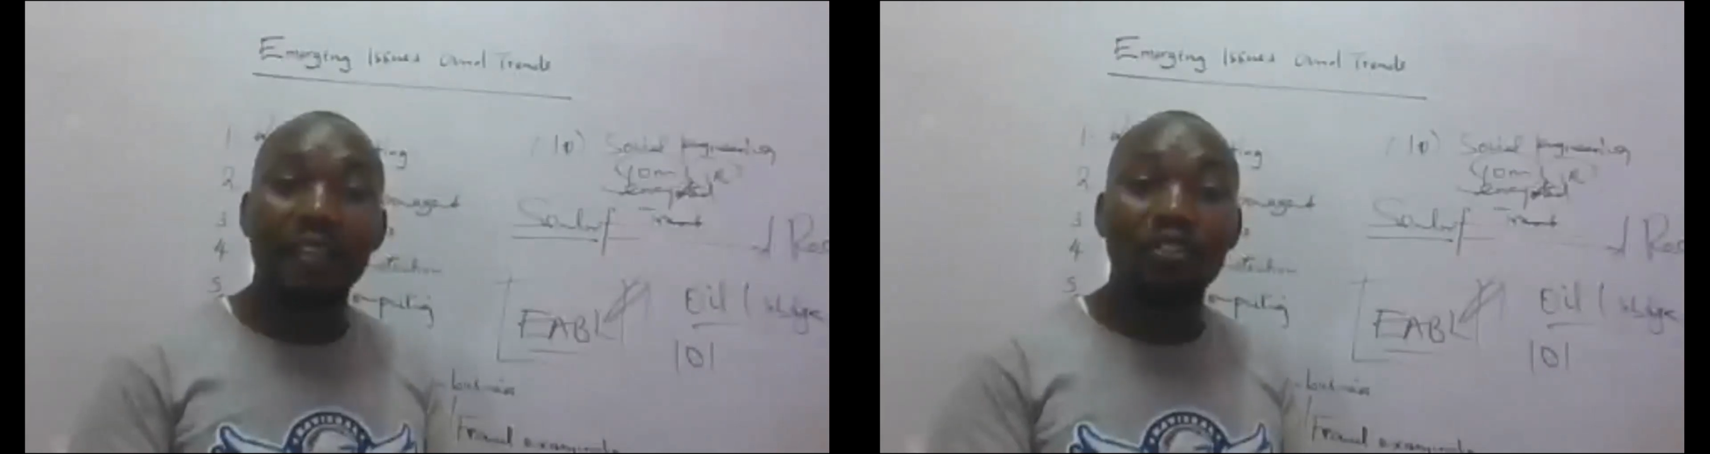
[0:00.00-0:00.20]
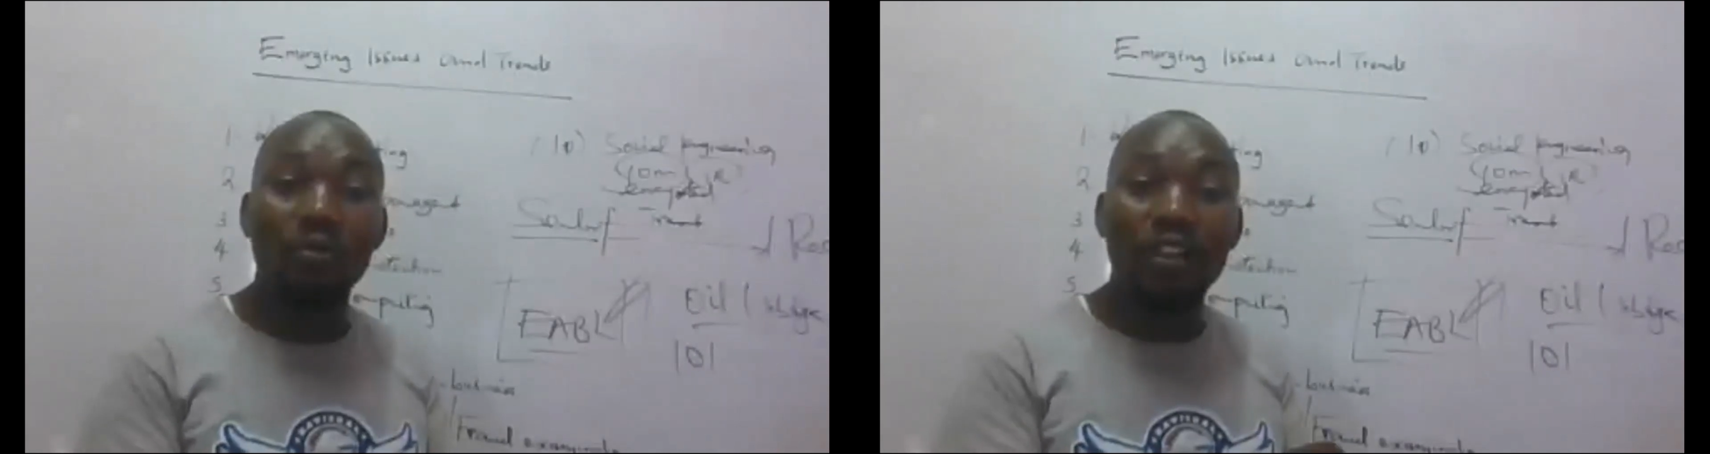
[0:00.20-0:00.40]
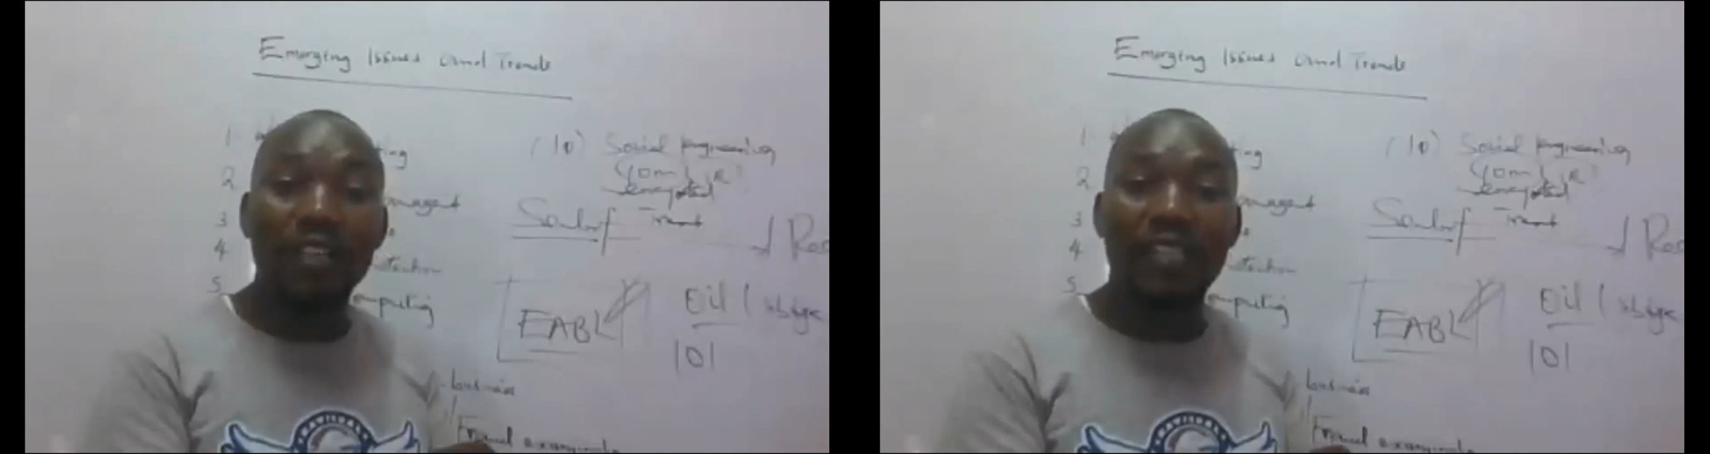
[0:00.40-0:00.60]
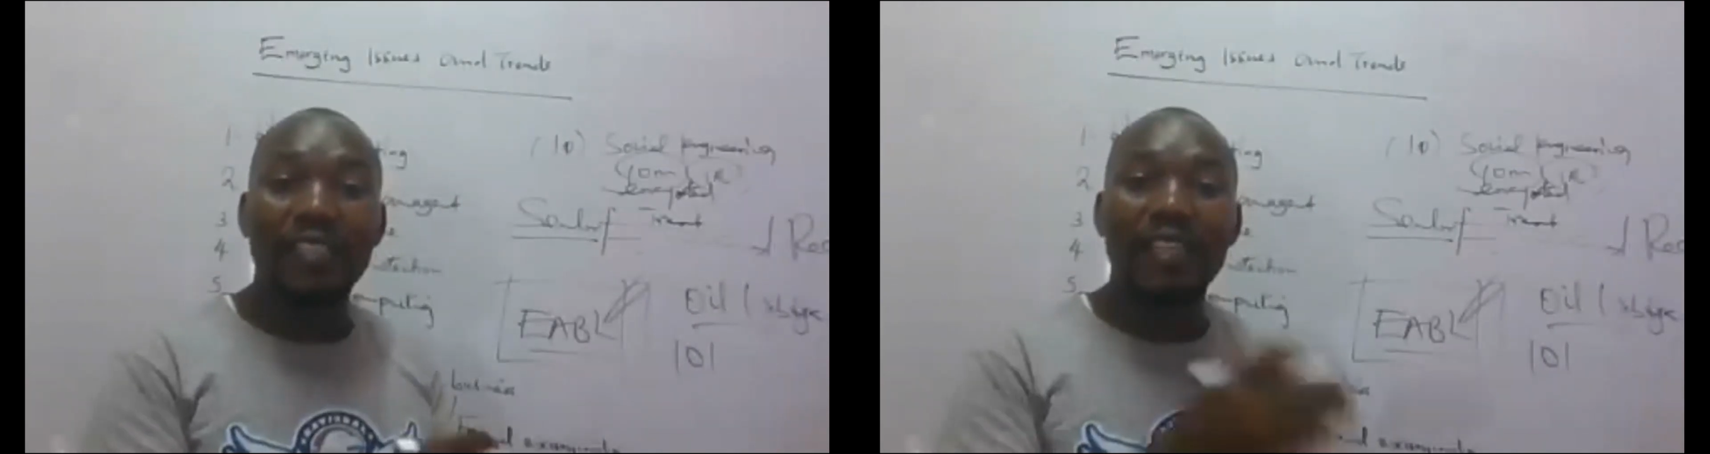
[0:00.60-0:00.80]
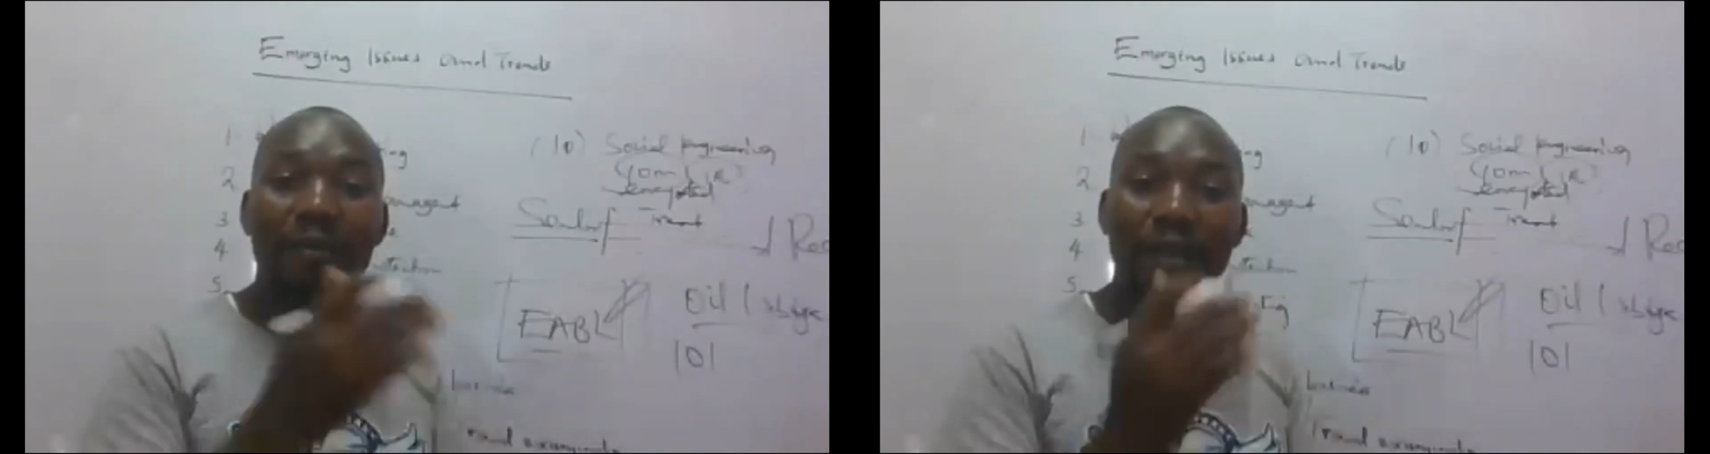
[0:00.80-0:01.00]
nobody can
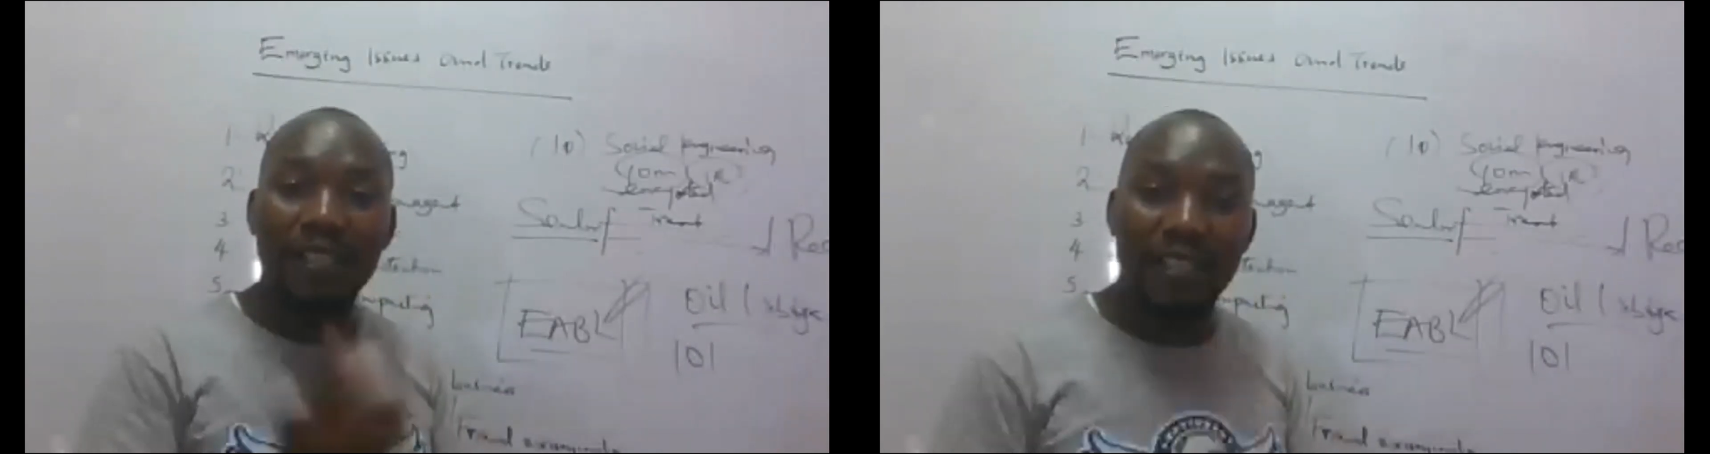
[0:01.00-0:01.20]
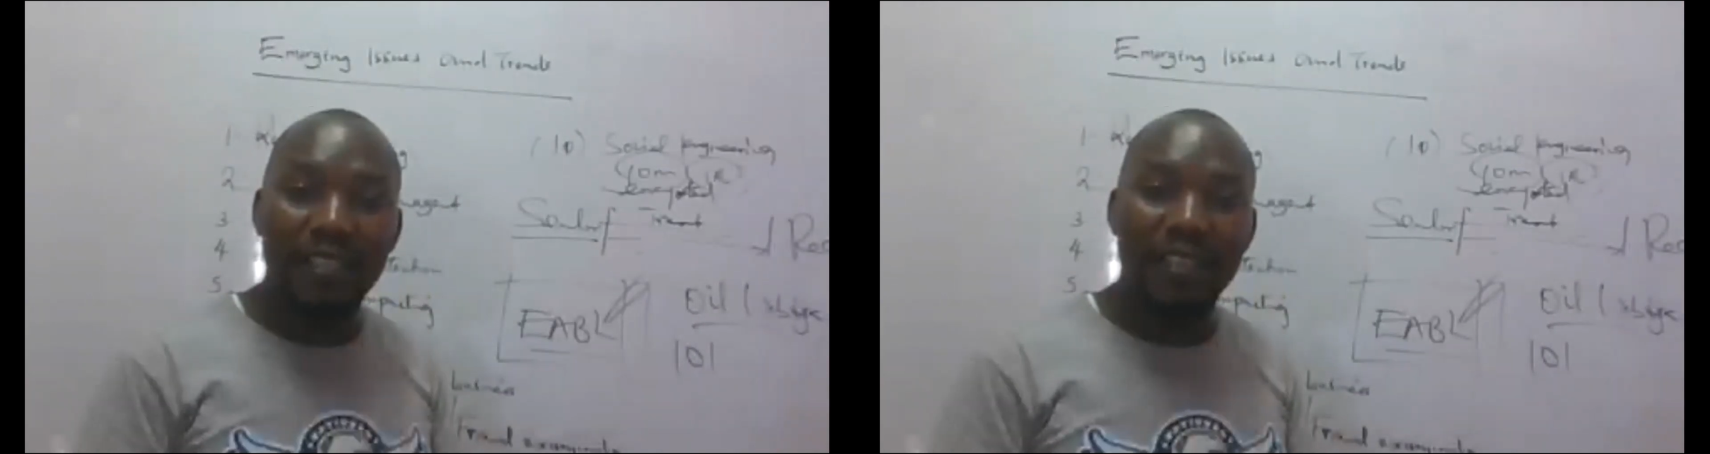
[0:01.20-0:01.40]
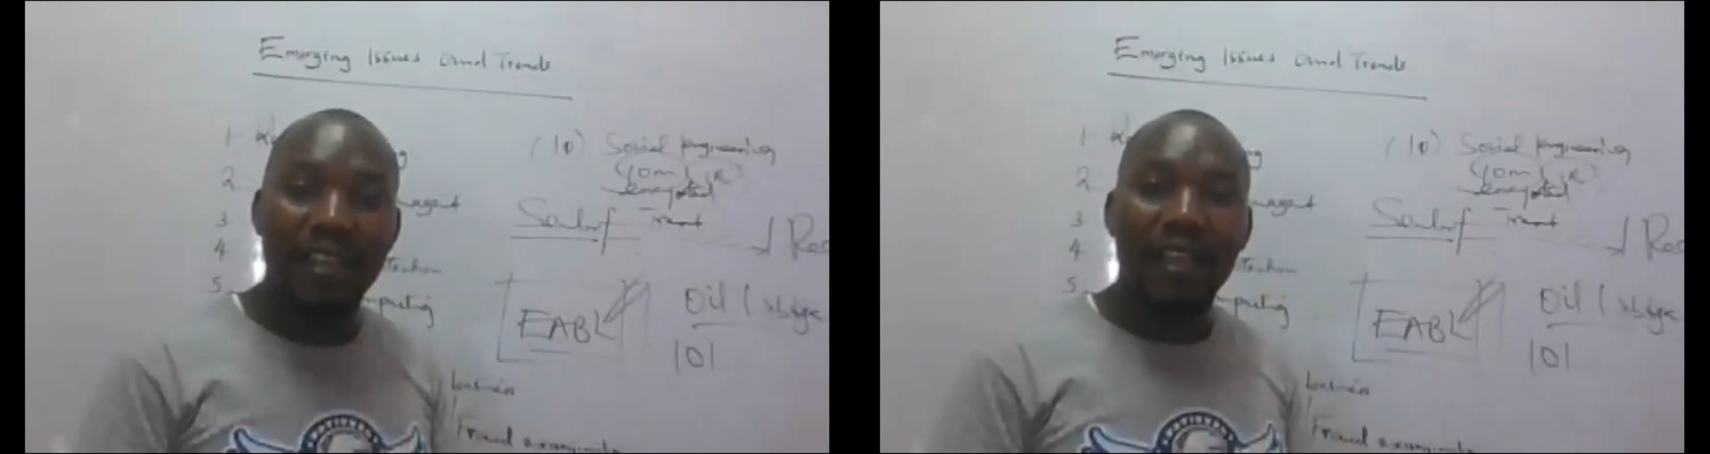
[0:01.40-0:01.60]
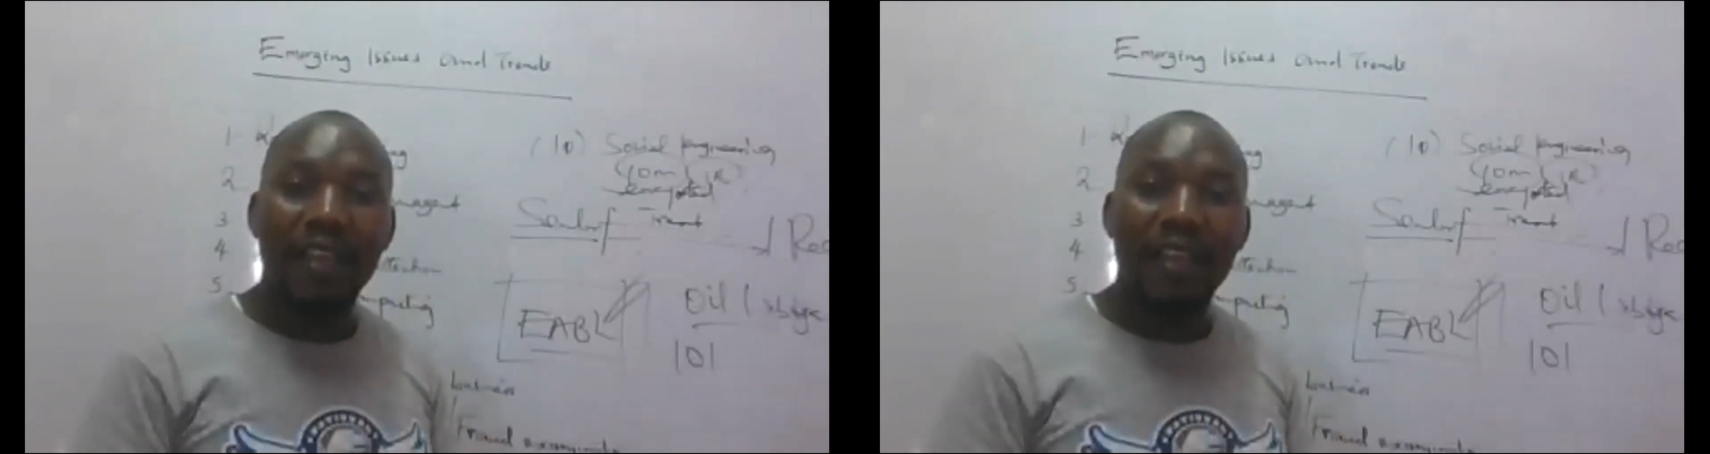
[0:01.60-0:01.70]
send a message.